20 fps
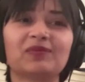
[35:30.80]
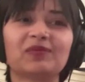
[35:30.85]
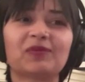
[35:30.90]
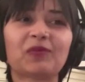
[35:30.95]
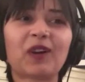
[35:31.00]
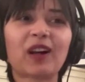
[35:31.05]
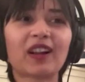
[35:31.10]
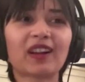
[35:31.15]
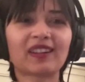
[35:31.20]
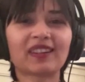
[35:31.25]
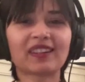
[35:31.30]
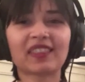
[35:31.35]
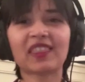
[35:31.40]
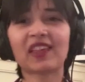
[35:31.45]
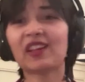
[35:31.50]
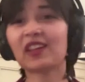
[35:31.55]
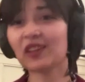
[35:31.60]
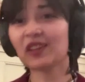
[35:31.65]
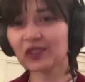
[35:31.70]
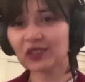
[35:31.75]
Well,
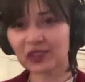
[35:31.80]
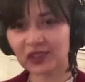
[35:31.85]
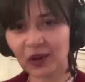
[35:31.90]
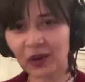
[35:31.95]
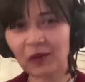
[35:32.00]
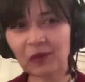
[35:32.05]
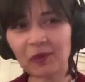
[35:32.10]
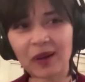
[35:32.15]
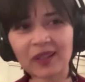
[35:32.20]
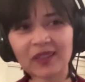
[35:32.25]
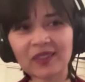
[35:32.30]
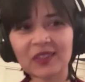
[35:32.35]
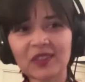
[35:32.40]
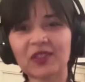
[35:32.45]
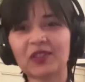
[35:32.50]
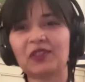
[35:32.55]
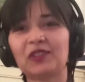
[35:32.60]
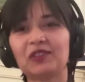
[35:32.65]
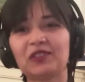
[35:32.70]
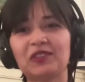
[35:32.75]
thank you so
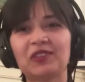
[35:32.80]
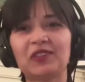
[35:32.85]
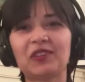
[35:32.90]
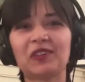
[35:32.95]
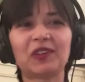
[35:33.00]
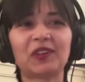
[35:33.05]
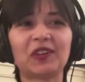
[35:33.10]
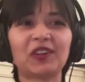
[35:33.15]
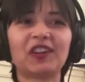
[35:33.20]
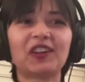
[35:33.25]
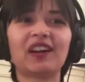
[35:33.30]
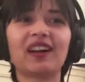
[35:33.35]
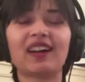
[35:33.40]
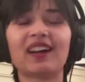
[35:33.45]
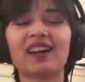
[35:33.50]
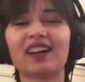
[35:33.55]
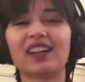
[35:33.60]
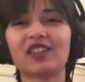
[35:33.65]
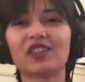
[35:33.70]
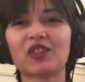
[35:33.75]
much for
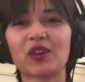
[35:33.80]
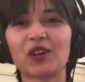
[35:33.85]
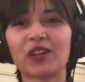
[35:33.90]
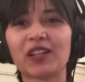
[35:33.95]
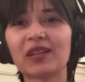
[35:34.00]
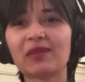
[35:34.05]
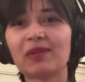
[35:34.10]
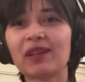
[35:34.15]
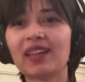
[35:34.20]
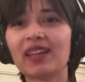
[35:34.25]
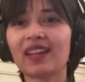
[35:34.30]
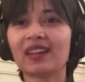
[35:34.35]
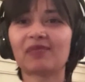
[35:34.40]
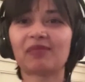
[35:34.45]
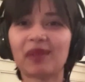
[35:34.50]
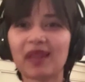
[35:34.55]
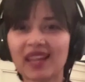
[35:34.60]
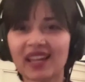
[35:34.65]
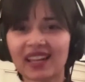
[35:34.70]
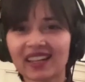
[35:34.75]
joining me
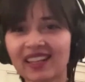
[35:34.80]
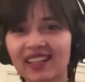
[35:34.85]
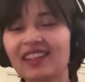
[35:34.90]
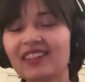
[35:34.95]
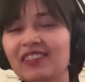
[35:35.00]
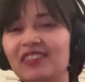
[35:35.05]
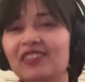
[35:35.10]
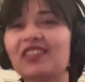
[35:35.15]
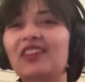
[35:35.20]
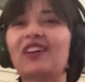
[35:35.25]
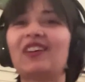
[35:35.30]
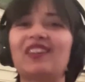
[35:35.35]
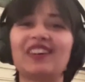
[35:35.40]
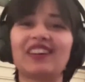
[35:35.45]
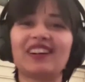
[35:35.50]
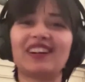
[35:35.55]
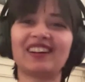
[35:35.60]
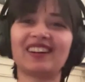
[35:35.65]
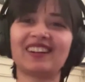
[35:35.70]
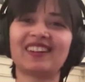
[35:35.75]
and being a gift
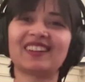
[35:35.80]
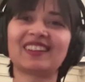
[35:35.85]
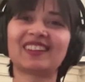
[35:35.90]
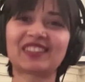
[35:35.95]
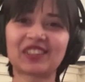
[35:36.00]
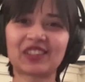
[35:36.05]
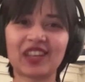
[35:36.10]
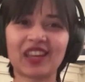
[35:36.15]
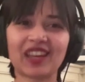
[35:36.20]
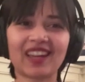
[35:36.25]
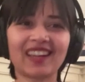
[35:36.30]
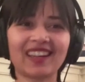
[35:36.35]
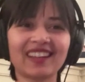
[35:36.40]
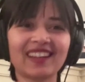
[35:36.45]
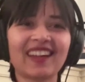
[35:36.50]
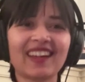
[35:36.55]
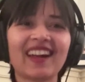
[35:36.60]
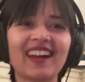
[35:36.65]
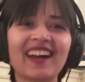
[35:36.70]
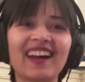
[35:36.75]
today,
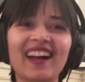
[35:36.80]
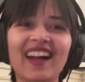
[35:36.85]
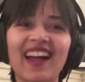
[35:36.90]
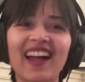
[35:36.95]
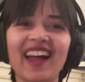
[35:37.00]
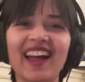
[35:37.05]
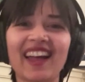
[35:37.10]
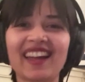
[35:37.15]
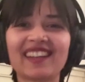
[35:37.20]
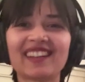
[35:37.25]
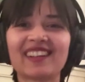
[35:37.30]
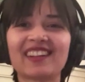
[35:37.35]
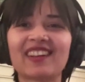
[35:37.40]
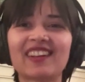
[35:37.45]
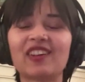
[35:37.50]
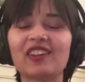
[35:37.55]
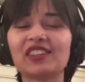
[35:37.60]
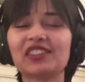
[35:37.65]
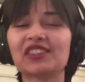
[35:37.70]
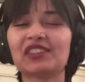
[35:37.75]
and
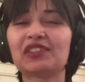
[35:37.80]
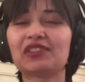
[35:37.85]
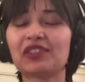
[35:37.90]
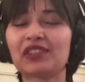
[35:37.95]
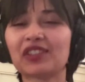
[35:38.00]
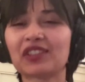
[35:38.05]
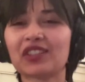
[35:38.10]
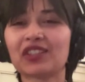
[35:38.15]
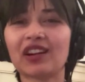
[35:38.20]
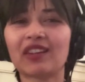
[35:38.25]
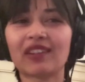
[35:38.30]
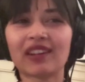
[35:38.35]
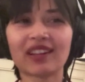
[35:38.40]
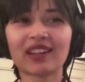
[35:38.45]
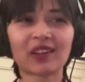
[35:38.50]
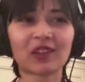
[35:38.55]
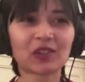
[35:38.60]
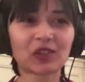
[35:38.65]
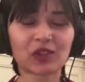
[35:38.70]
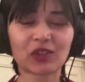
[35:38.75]
also for
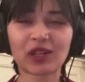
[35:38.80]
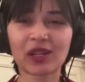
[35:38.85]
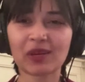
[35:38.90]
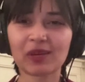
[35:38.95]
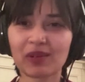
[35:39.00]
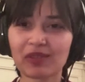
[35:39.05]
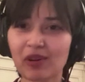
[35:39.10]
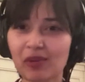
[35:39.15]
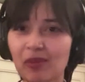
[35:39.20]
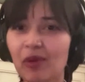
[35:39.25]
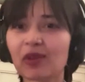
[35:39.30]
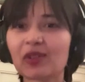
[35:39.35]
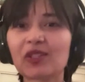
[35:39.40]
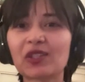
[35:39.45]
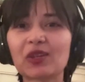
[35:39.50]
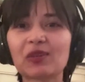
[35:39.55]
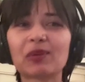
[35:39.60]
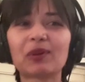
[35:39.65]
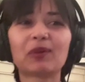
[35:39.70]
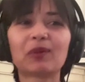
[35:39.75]
sharing your dream of a
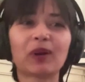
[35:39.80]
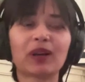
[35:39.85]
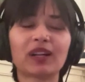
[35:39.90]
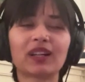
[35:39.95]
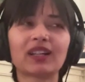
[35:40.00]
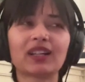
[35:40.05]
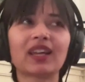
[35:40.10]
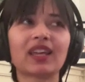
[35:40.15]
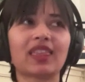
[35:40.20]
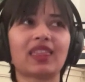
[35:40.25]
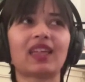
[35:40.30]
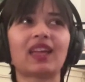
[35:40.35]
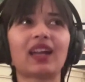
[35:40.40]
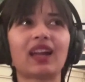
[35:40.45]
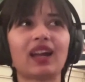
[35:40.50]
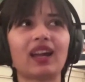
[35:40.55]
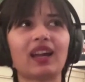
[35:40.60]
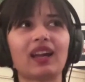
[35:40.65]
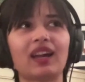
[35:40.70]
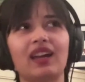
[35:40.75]
post-human world. I think
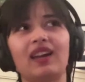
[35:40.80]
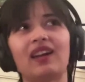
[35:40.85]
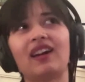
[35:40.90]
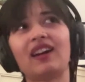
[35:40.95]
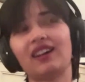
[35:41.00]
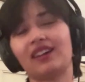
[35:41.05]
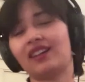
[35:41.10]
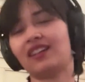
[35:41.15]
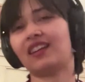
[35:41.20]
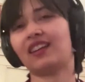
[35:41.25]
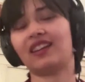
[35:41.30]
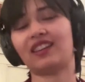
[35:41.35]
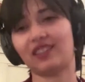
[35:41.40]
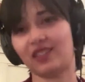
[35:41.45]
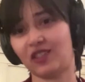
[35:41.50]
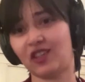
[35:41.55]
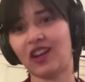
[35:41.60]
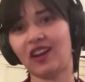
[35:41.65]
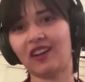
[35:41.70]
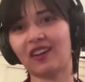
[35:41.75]
I
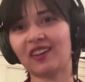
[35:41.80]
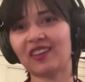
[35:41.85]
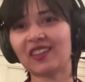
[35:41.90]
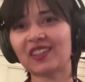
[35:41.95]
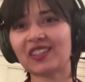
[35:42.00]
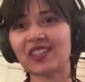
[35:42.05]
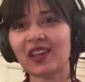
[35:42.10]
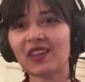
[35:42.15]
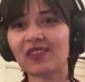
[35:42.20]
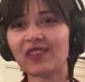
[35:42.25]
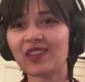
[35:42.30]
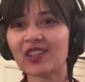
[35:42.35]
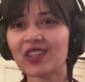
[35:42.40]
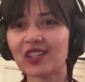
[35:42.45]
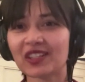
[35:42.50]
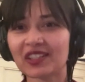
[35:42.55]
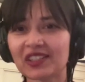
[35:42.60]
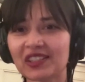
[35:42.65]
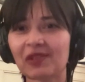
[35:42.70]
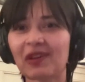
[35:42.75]
share the same
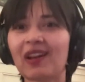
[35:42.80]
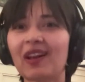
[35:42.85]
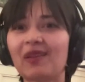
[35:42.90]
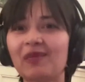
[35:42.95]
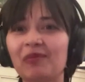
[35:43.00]
vision as well.